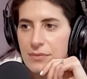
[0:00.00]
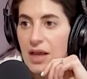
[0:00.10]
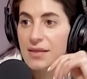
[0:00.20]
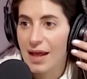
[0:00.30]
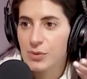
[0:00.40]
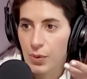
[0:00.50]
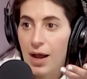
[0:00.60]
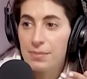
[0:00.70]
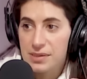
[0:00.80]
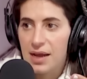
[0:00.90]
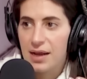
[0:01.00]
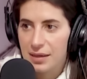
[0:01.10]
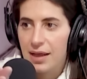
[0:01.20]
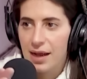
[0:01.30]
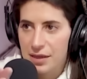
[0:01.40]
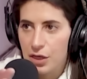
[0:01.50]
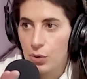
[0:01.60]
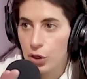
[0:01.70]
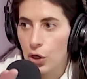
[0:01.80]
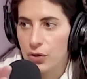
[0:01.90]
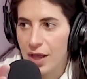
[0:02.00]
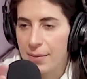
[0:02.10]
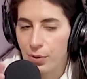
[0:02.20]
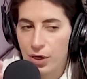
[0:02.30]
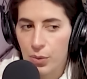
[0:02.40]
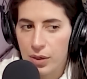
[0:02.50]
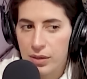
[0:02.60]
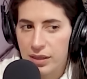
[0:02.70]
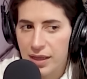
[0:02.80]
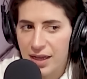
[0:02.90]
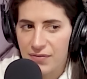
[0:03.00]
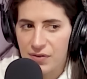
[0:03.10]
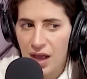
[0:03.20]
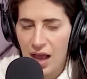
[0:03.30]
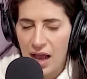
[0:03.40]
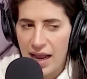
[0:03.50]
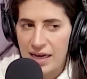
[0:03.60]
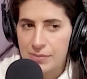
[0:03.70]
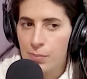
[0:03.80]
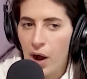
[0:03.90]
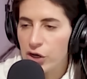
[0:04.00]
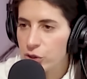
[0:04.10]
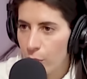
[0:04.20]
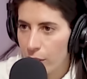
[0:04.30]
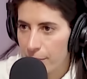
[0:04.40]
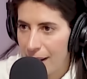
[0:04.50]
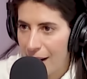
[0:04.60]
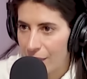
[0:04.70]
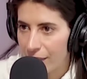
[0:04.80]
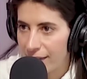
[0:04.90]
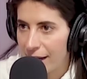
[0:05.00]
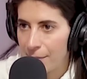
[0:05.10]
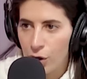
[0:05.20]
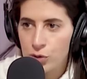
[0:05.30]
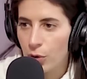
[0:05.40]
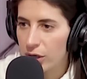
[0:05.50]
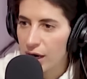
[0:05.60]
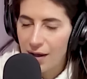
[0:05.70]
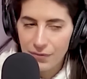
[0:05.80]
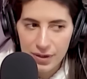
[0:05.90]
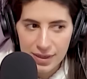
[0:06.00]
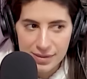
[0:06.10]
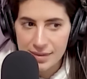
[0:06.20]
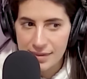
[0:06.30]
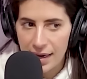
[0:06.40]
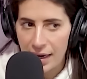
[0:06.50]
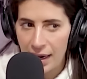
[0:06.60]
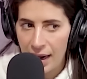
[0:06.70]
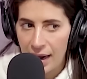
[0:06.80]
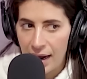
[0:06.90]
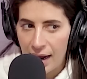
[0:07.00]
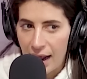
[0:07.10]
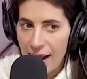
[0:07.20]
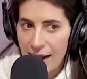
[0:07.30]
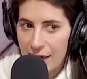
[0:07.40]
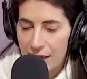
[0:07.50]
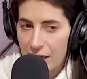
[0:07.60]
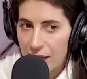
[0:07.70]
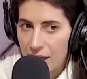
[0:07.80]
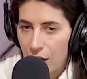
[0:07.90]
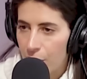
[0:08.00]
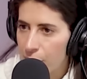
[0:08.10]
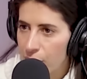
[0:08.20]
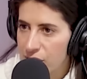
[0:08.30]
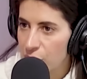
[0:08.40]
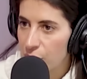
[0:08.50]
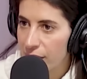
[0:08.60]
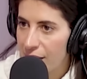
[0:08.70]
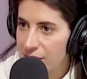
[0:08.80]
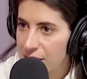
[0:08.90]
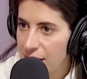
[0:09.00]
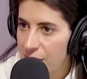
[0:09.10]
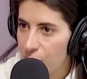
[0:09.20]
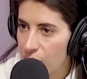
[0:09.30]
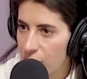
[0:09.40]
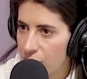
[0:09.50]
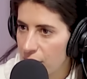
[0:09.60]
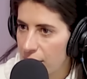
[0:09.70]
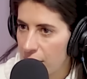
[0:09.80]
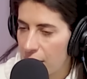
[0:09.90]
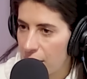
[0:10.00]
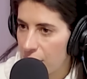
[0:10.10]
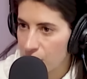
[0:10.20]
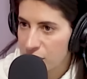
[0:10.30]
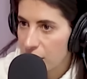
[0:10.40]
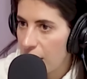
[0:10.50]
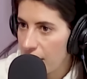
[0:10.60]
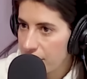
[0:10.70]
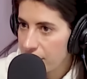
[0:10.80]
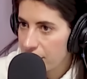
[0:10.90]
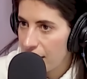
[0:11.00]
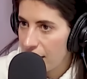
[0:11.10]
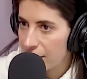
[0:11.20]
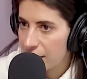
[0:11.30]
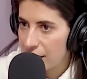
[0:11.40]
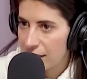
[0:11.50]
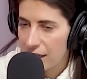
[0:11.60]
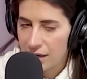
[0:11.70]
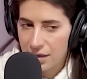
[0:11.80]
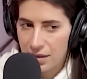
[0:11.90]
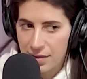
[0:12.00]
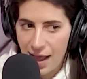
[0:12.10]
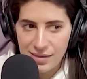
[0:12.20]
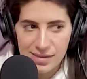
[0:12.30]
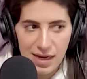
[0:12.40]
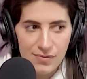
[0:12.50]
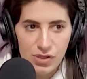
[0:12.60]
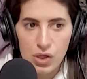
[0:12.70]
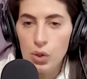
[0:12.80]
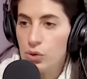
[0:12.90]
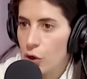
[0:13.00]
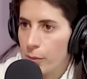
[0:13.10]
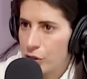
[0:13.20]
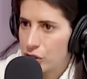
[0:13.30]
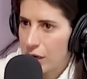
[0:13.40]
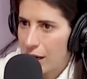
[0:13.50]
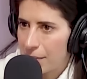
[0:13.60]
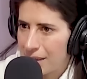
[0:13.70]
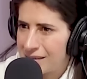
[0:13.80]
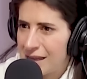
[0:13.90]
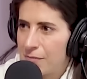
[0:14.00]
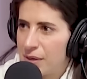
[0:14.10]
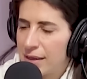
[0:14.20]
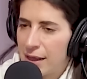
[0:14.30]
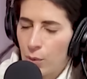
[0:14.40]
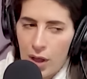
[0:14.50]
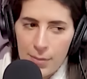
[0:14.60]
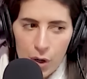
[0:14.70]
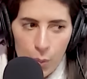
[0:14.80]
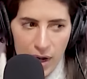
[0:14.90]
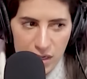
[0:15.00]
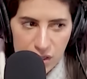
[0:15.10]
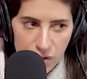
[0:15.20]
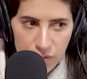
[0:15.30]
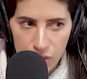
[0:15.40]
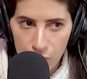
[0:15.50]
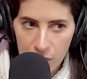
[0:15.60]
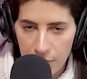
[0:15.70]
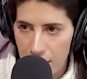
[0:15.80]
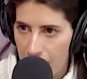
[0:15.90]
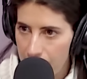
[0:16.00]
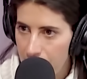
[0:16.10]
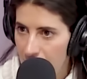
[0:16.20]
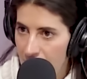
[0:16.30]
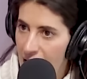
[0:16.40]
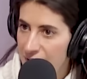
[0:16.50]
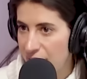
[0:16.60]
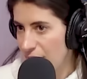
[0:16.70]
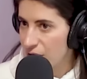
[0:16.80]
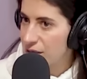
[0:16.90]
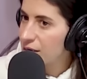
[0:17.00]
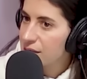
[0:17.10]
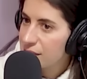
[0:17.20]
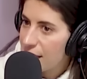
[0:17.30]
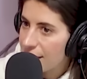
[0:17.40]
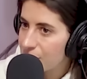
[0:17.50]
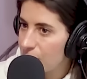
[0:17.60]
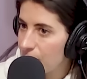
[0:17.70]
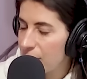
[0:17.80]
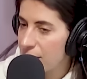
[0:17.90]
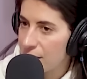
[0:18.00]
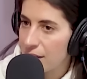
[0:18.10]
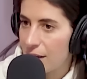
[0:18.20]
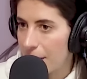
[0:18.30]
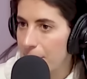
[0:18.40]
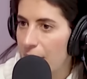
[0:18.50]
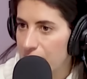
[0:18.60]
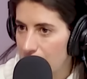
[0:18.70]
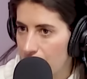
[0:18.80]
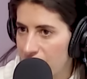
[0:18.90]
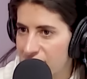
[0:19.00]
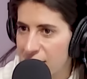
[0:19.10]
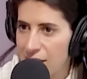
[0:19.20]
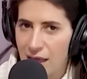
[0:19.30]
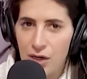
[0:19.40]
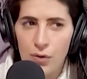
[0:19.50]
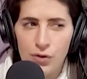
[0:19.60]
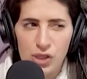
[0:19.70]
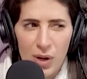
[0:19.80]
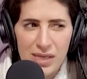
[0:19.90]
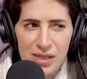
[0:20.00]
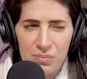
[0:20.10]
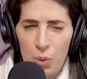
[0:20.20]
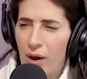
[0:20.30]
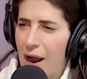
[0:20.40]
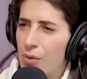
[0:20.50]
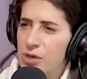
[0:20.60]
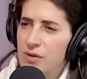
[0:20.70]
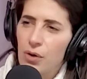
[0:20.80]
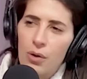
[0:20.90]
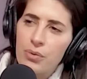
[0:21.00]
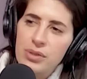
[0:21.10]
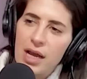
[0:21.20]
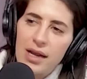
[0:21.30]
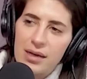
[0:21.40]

That's what I'm saying. Right. Like, I think you Agreed. learn that pretty quickly. Like if it is much more empowering and much more confident to say, "Hey, are we going still going out tonight? Where do you, like uh, are we still on?" And I right. think that that saves you so much time instead of being like, "Well, I'm going to wait until 3 p.m. Mm-hmm. and then if he doesn't text me by then, then I'm not going." It's like then you've just wasted more hours of your own day.